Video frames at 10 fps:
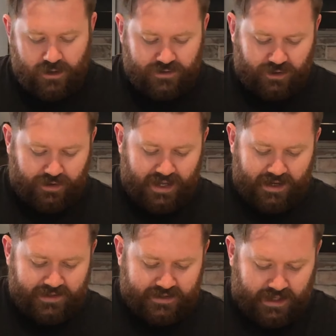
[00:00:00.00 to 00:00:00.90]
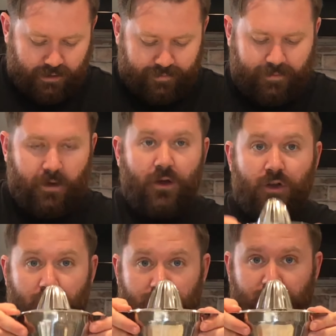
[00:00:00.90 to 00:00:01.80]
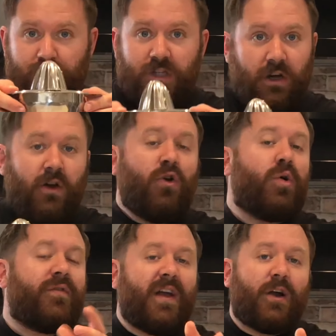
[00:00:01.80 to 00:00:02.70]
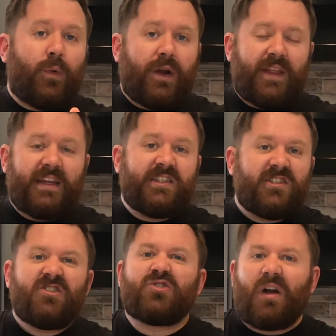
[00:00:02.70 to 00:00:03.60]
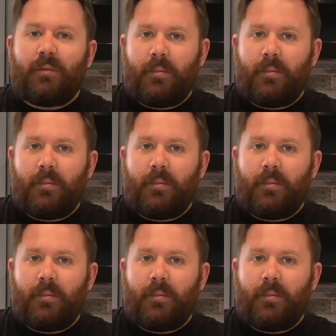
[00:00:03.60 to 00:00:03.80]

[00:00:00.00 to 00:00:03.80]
So get yourself your juicer, or if you ain't got one of these, just grab a